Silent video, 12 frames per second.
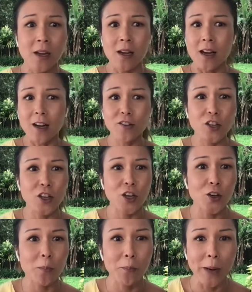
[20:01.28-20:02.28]
up a
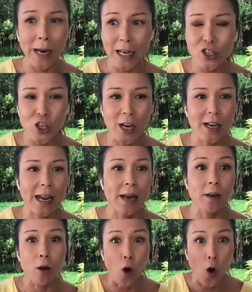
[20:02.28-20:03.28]
secure paycheck
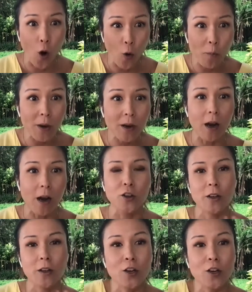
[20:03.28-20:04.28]
and hope
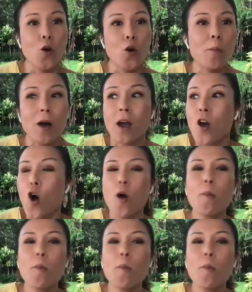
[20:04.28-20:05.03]
or, you know, hope,